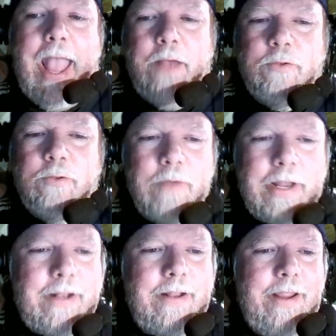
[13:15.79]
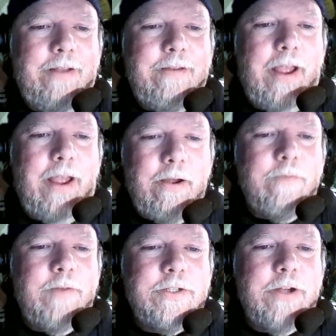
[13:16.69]
As written, the entire
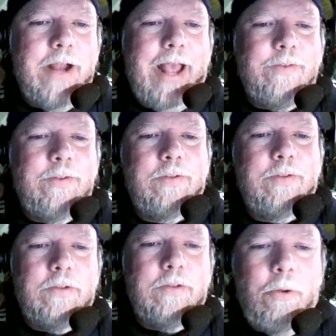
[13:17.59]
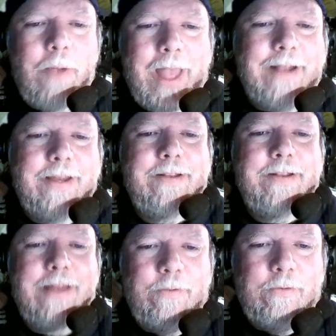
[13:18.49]
adventure acts as a slow-acting
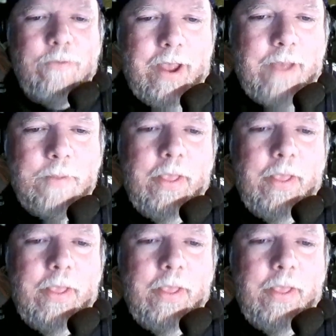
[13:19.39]
death trap.